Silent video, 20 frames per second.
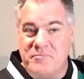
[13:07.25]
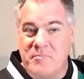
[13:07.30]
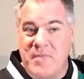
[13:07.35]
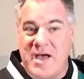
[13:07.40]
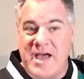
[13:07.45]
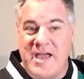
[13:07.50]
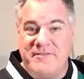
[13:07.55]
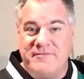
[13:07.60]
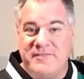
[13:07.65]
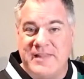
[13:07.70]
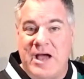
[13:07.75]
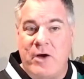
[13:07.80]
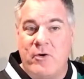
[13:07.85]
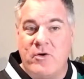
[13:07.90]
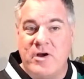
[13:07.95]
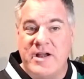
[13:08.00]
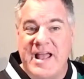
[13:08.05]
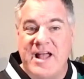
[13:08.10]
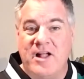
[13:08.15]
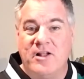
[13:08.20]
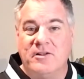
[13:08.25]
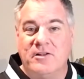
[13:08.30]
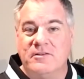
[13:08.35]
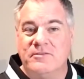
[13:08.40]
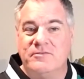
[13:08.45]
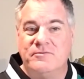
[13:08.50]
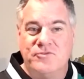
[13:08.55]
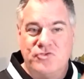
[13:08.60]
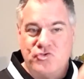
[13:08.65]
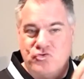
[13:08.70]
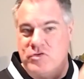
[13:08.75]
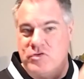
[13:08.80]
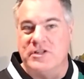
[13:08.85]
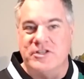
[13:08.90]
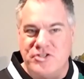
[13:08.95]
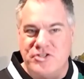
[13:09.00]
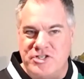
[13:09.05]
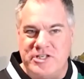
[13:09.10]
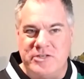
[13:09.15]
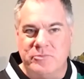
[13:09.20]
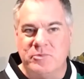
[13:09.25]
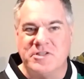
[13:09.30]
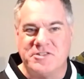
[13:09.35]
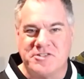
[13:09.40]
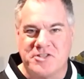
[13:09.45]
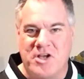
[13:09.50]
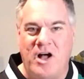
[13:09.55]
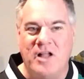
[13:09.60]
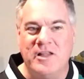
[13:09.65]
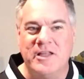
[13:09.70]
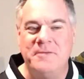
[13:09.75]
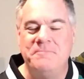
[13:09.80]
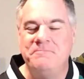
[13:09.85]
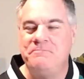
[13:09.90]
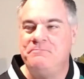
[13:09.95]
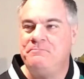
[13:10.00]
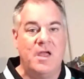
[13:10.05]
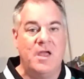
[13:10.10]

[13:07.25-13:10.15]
my Flower and Hell trilogy, let's call it.